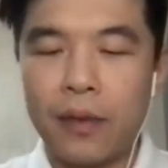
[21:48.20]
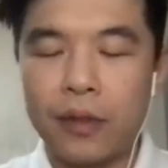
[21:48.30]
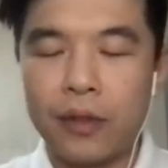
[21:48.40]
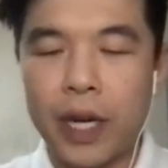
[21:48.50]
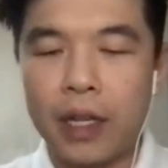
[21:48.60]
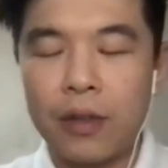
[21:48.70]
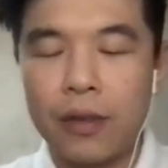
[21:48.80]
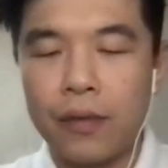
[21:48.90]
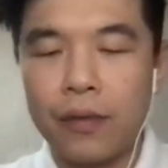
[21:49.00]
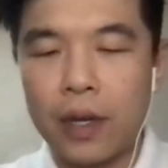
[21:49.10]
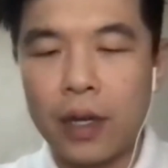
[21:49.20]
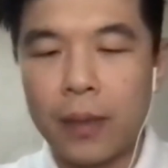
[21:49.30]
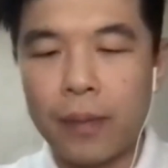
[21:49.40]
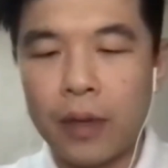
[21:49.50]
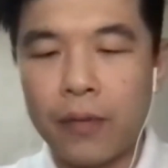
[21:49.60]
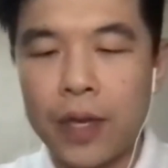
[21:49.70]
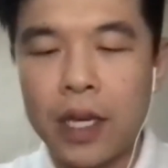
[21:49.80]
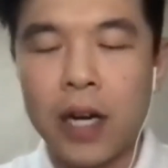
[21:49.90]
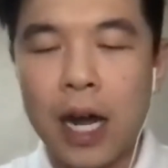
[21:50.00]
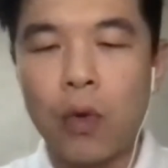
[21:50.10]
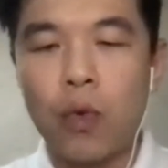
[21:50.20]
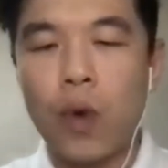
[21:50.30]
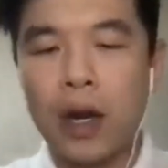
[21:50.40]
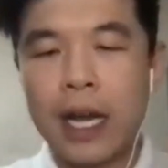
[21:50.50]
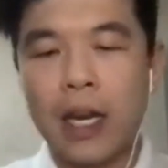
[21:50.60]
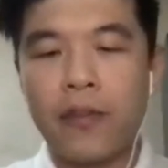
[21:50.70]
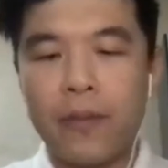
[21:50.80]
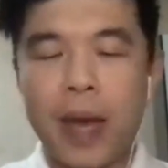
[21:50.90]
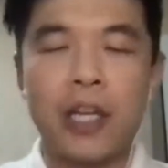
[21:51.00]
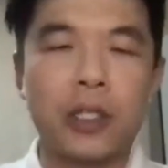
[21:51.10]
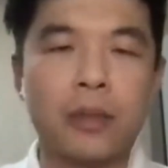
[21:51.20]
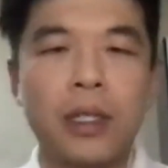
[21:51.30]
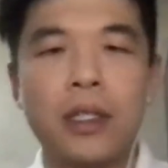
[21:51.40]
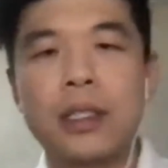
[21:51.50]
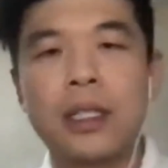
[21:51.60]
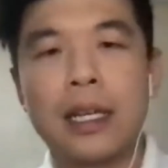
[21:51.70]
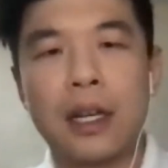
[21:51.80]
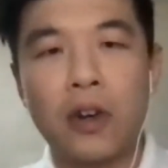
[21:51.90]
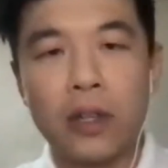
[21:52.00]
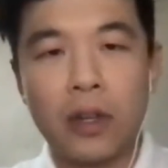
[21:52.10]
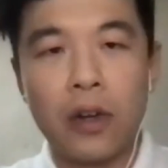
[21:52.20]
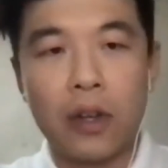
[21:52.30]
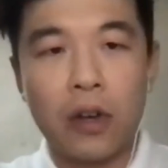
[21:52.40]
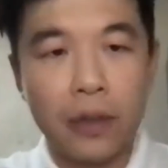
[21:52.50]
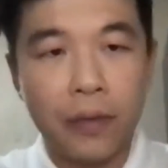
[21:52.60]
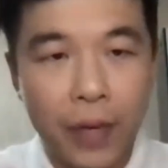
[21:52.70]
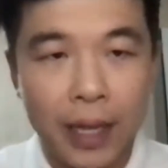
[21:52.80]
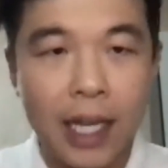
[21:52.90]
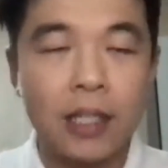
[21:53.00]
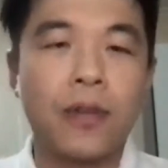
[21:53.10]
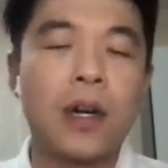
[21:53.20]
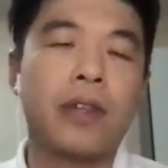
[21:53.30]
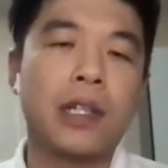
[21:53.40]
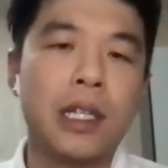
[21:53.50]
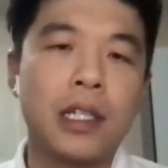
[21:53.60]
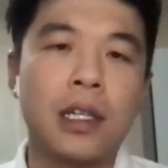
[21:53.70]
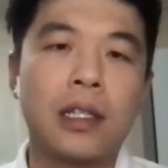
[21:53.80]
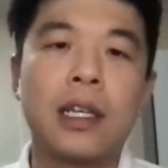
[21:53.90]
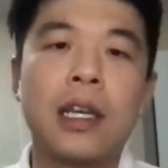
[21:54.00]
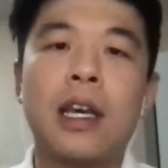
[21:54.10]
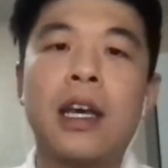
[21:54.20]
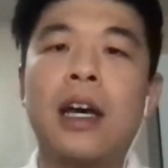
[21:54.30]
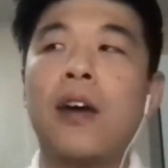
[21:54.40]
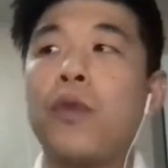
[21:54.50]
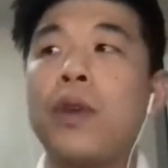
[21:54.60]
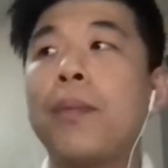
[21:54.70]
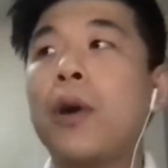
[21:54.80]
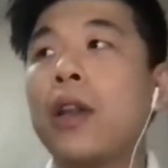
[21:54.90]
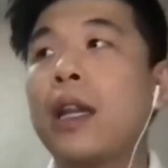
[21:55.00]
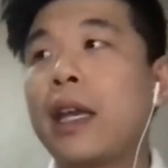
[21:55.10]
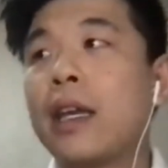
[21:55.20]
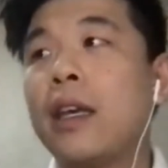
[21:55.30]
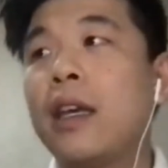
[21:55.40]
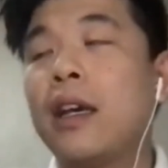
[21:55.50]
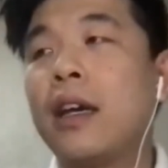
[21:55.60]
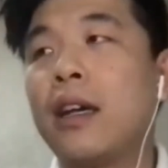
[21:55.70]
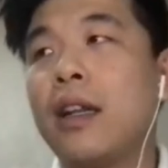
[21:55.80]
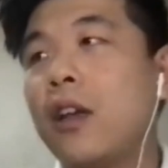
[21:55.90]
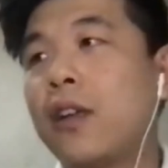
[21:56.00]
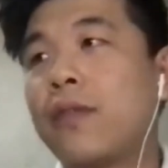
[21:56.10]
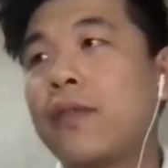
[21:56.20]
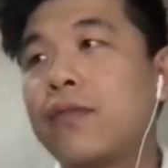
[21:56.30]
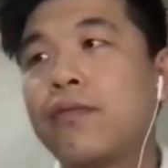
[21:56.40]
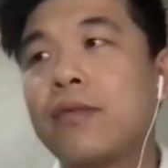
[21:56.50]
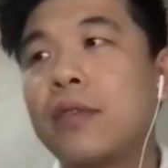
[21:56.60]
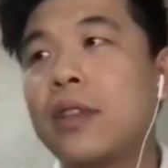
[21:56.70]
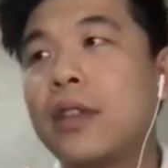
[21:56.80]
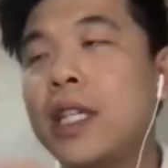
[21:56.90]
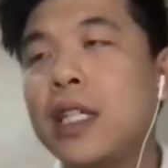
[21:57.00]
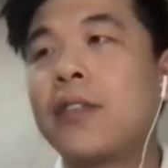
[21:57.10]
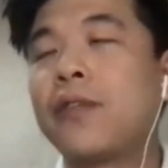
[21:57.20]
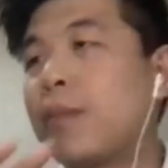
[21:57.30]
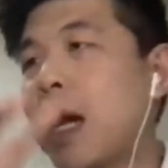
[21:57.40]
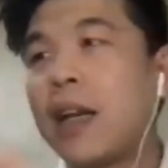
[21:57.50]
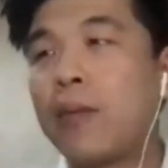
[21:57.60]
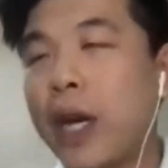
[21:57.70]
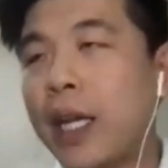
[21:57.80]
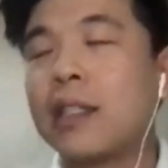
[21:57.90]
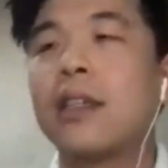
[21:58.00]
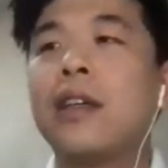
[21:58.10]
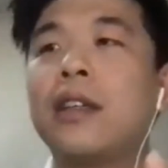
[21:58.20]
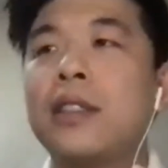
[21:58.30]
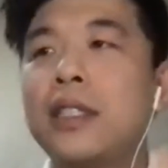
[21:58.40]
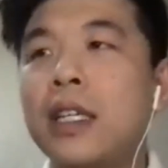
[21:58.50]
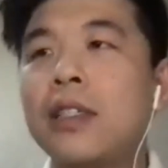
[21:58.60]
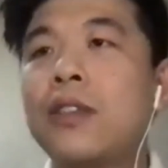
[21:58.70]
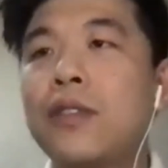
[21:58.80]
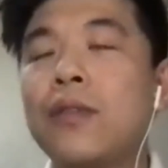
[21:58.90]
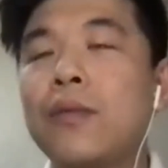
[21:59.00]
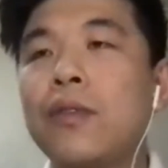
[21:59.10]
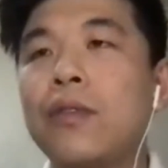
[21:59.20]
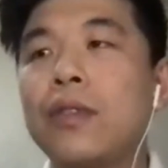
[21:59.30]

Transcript: trying to figure out what kind of measurements or the fittings for our t-shirts. We bought like a lot of t-shirts from other brands just to